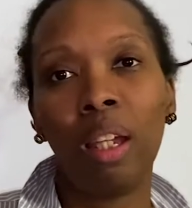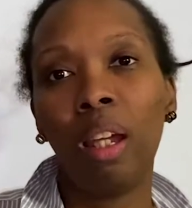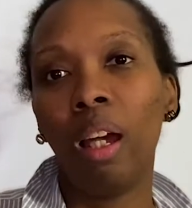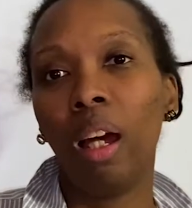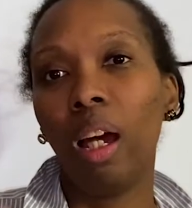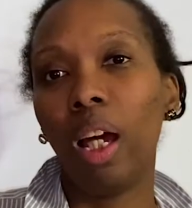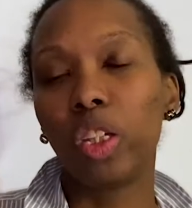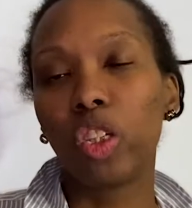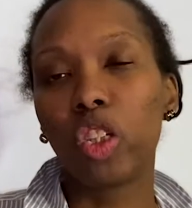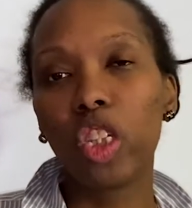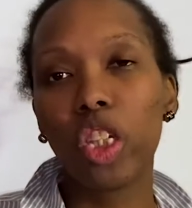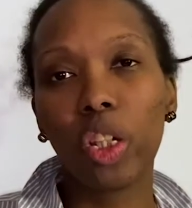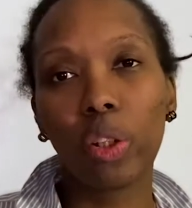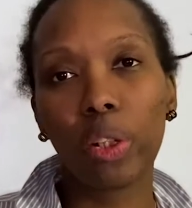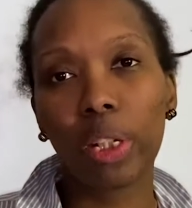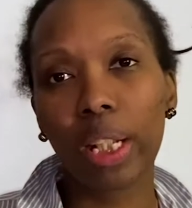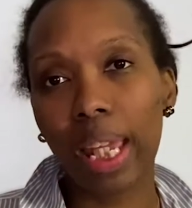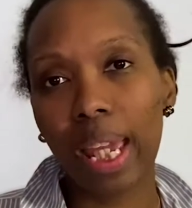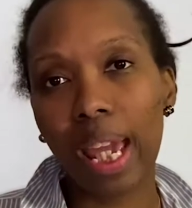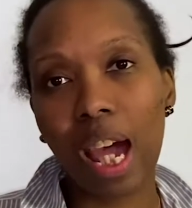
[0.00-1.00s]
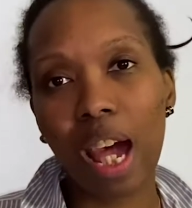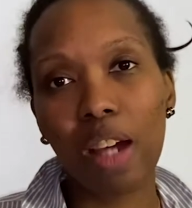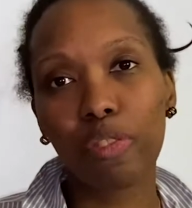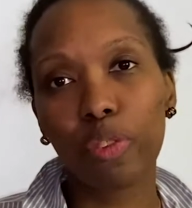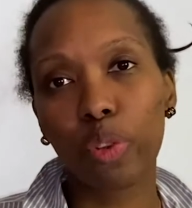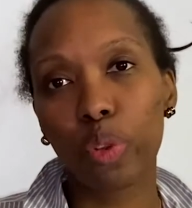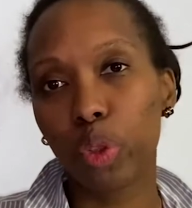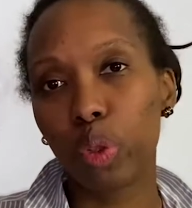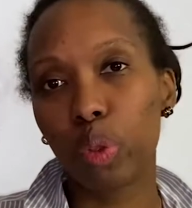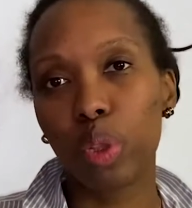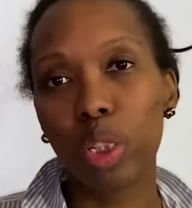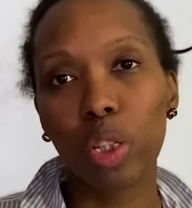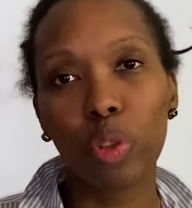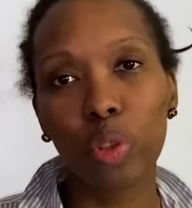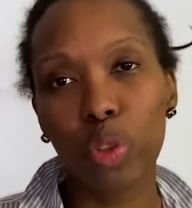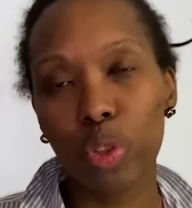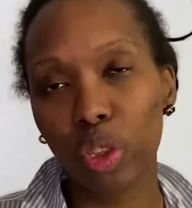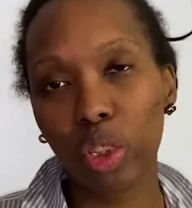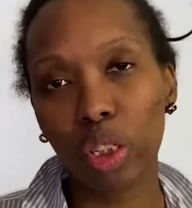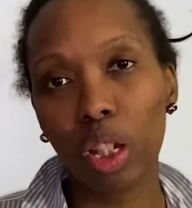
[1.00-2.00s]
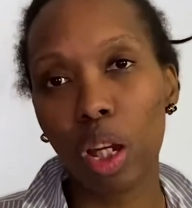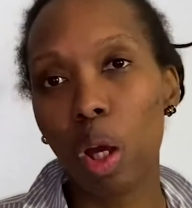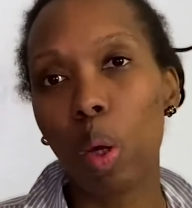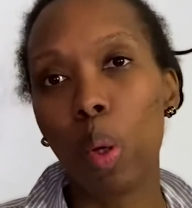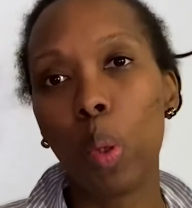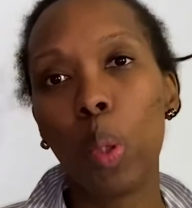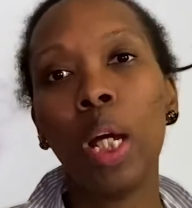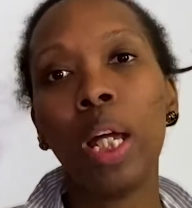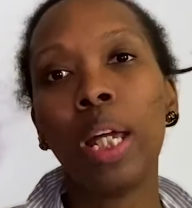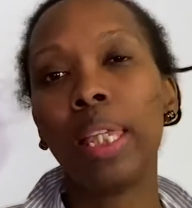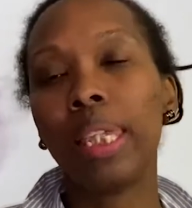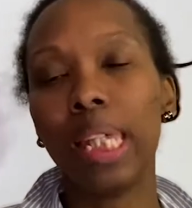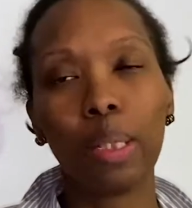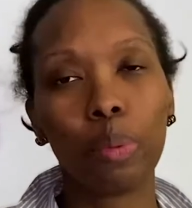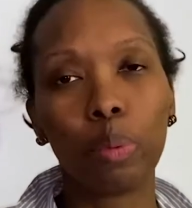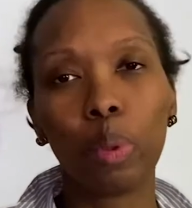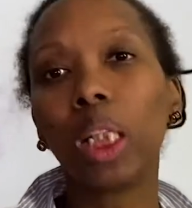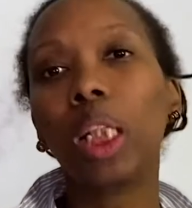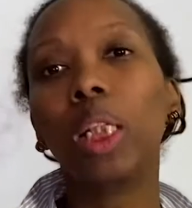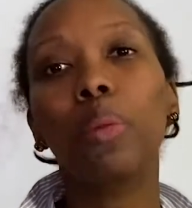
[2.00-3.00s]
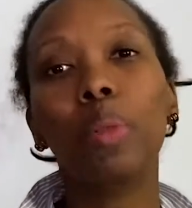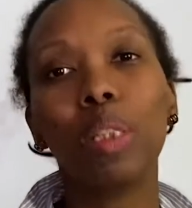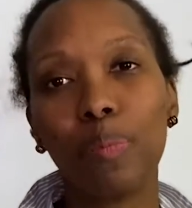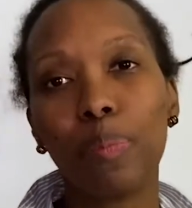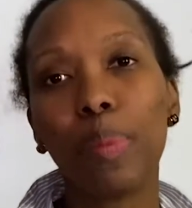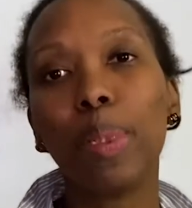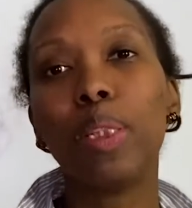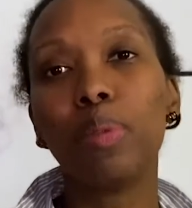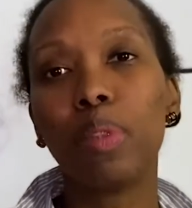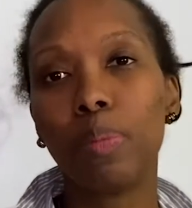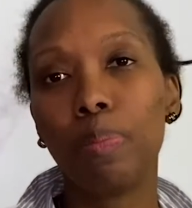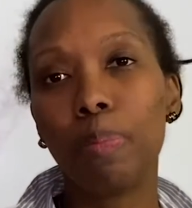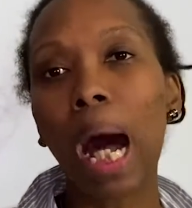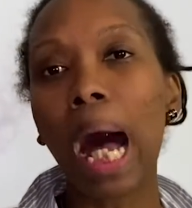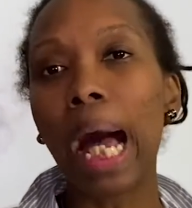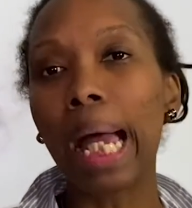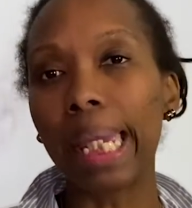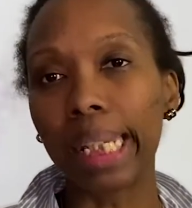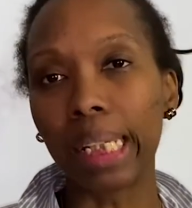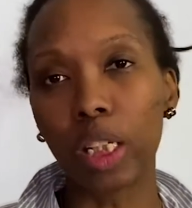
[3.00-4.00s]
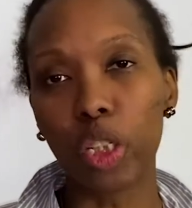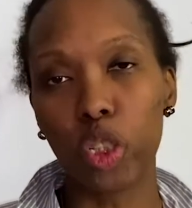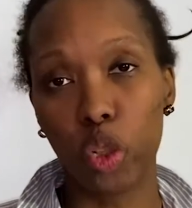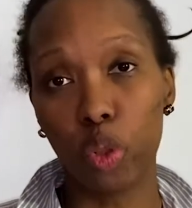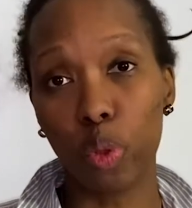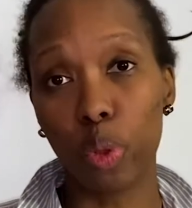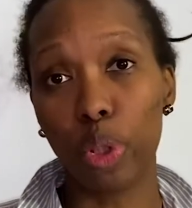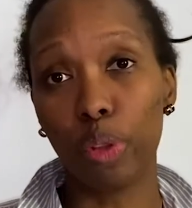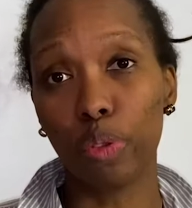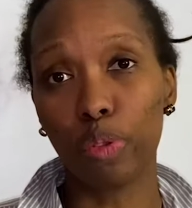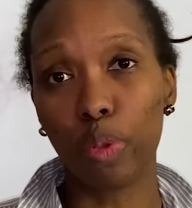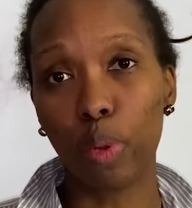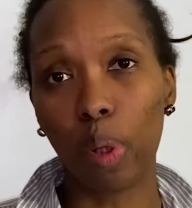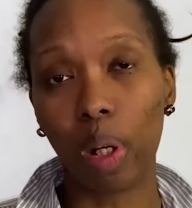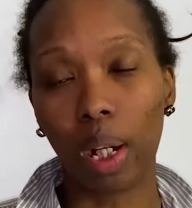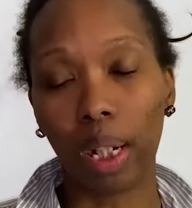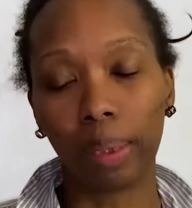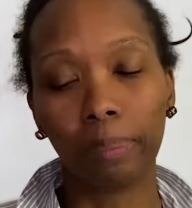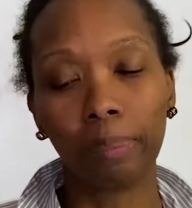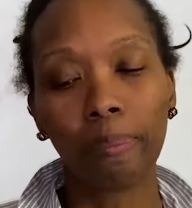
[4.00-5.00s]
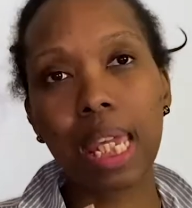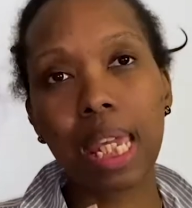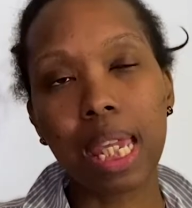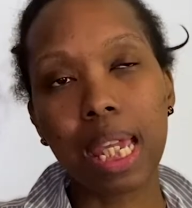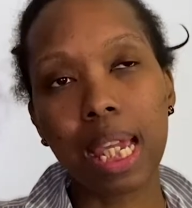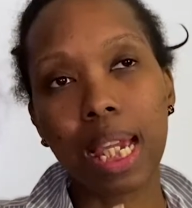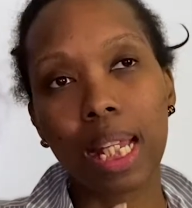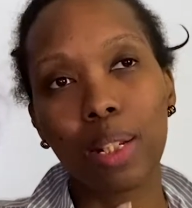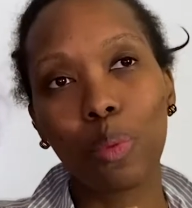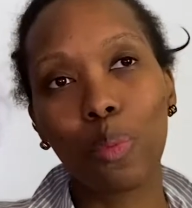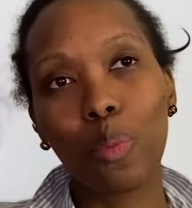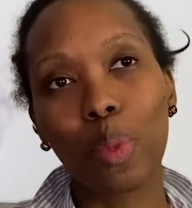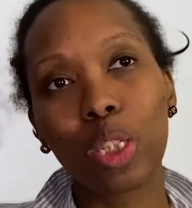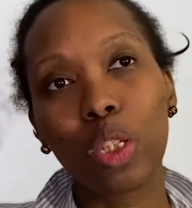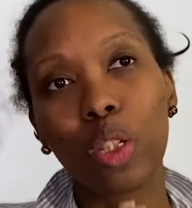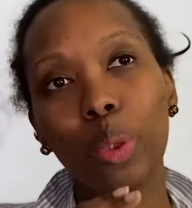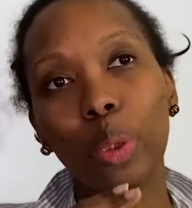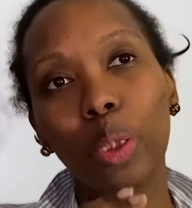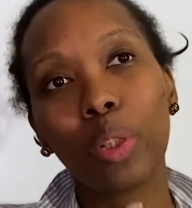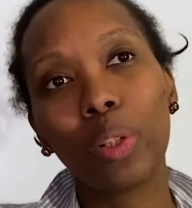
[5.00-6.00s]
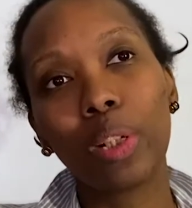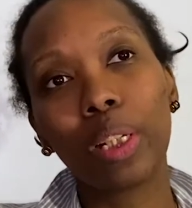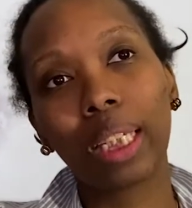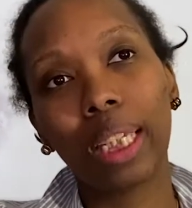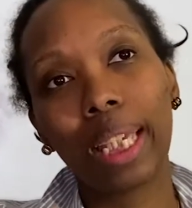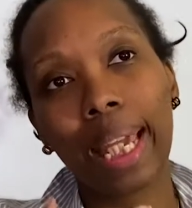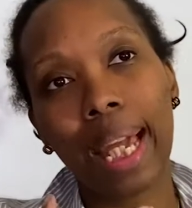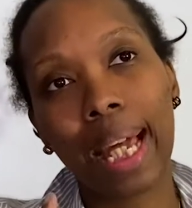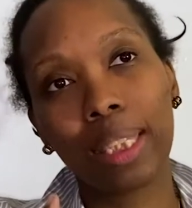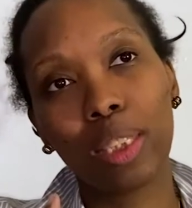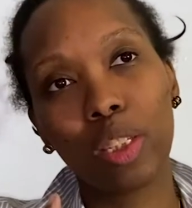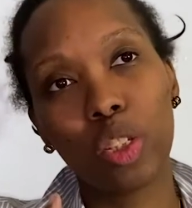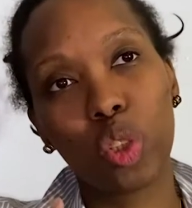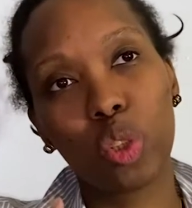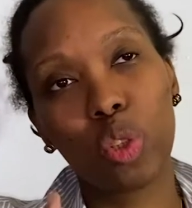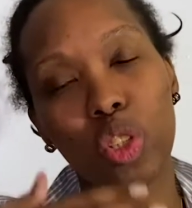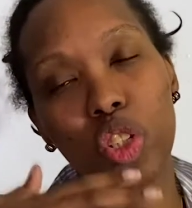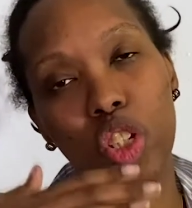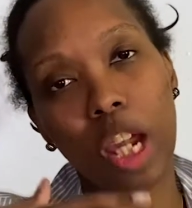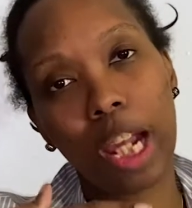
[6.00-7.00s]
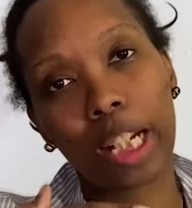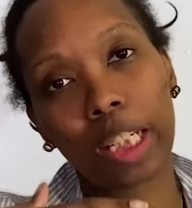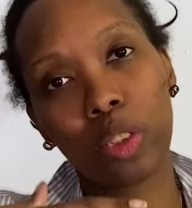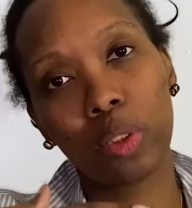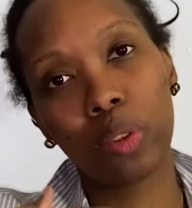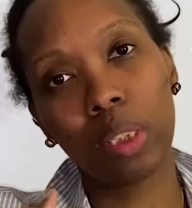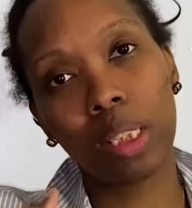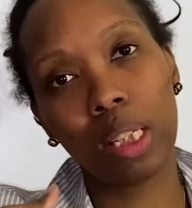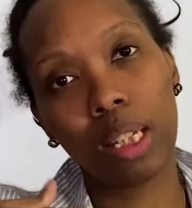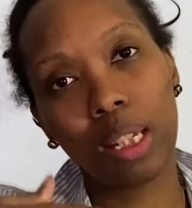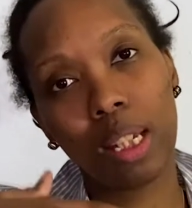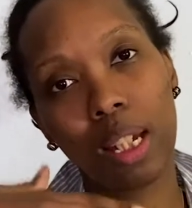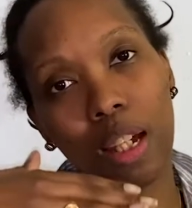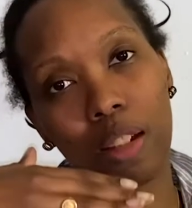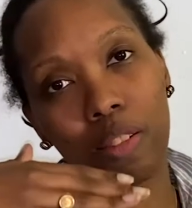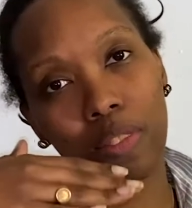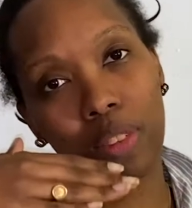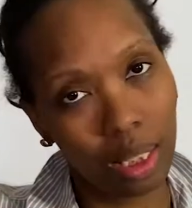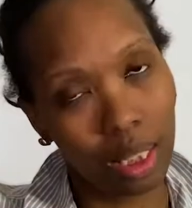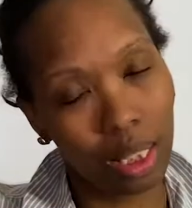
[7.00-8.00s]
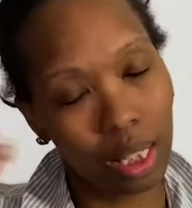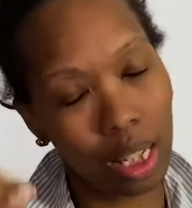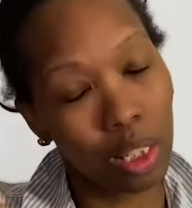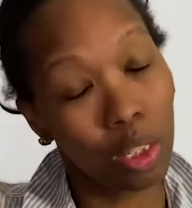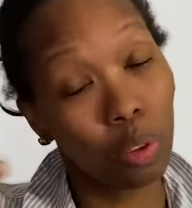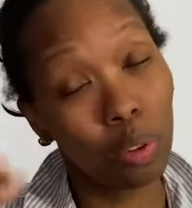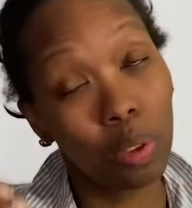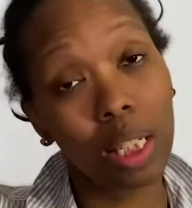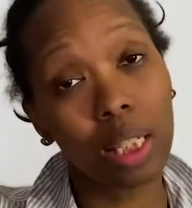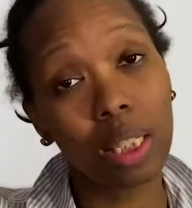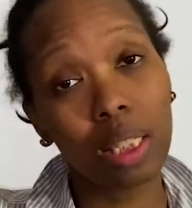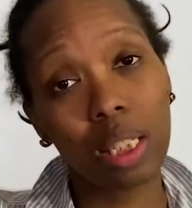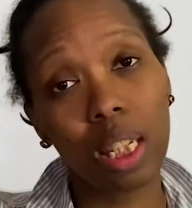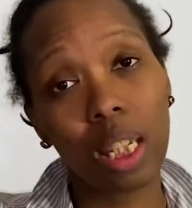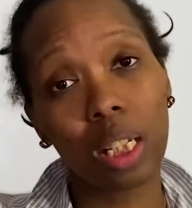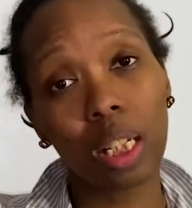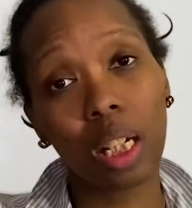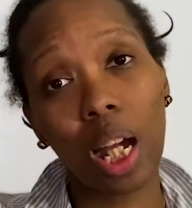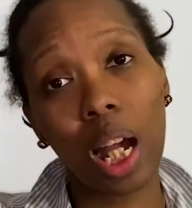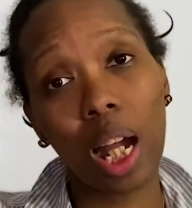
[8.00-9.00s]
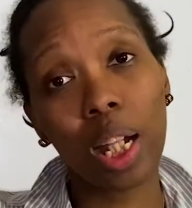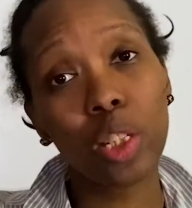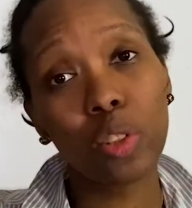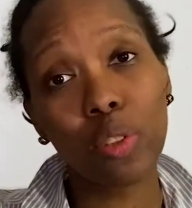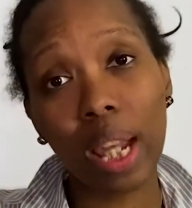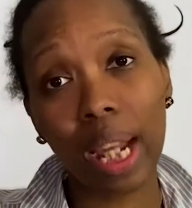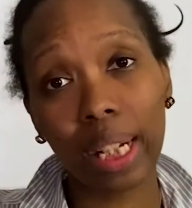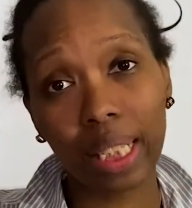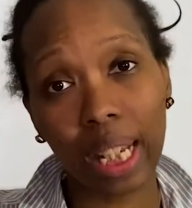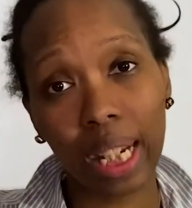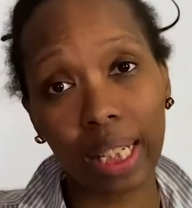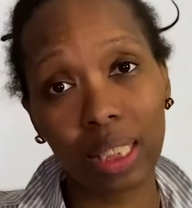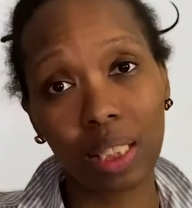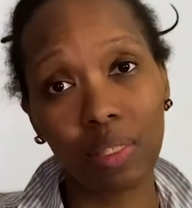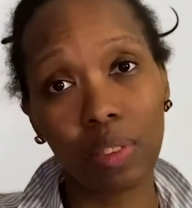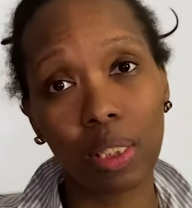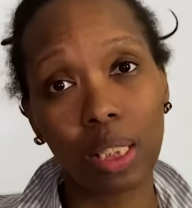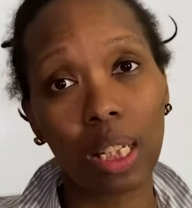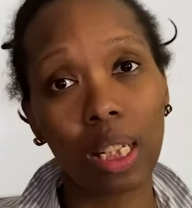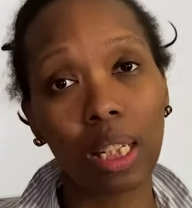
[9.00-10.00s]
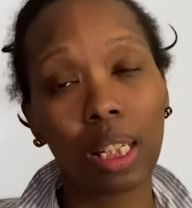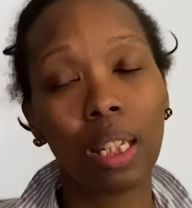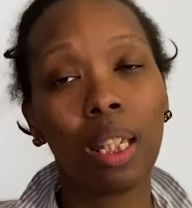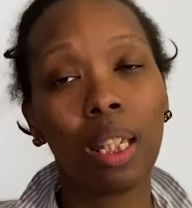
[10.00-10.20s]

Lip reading: a year and a half or 2 years ago, they really would have been buying a junior 4. And when you look at the trajectory of the increase in contract activity,